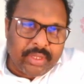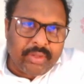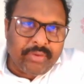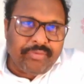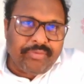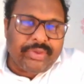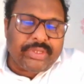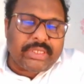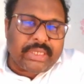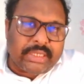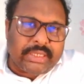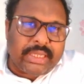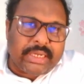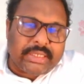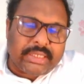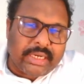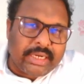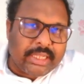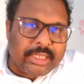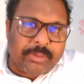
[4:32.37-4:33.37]
we say there
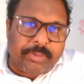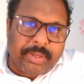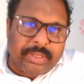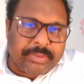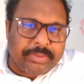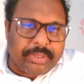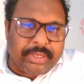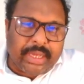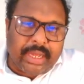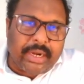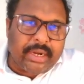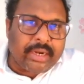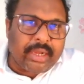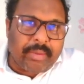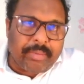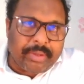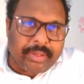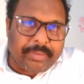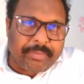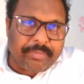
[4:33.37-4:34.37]
is a displacement current
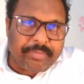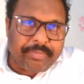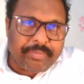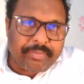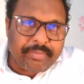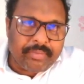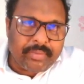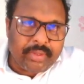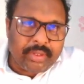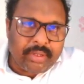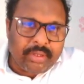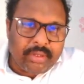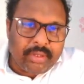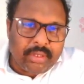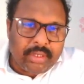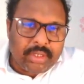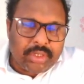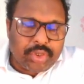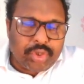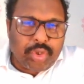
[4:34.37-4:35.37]
coming.
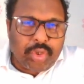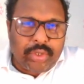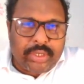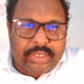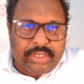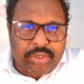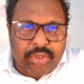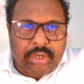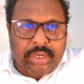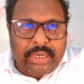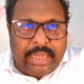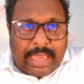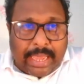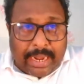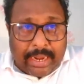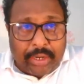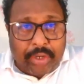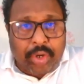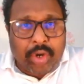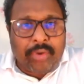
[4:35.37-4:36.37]
So it's not
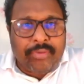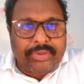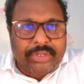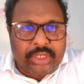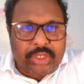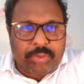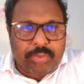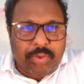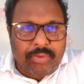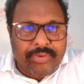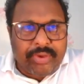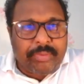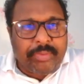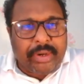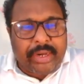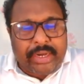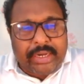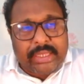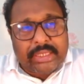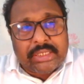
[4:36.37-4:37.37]
electron which is moving, but
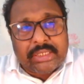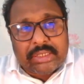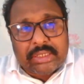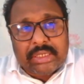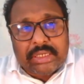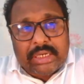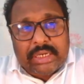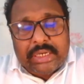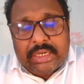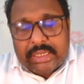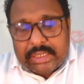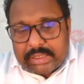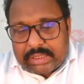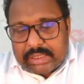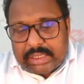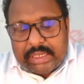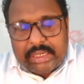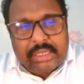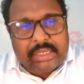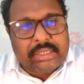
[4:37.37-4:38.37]
it is
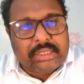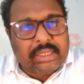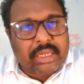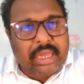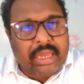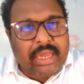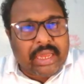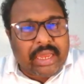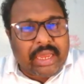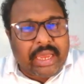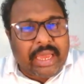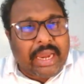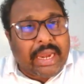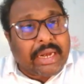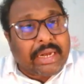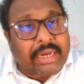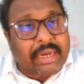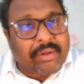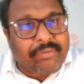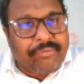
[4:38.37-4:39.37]

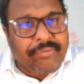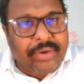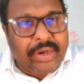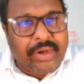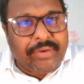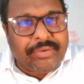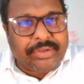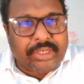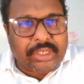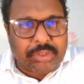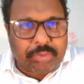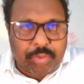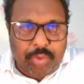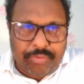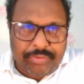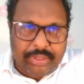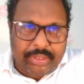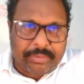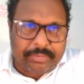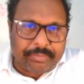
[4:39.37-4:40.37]
electric field which is
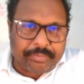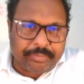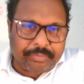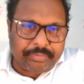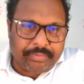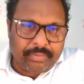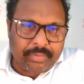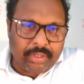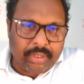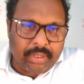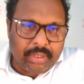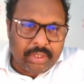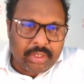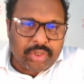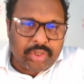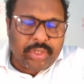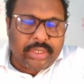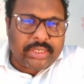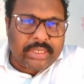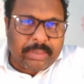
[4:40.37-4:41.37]
moving.
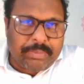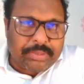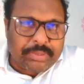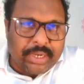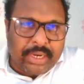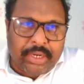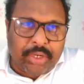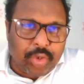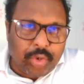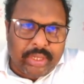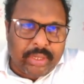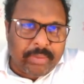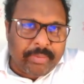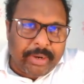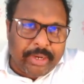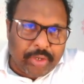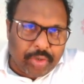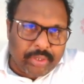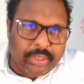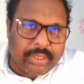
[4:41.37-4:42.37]
So it's epsilon dou E
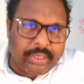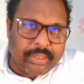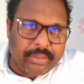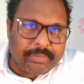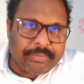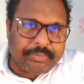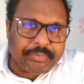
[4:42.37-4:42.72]
by dou T.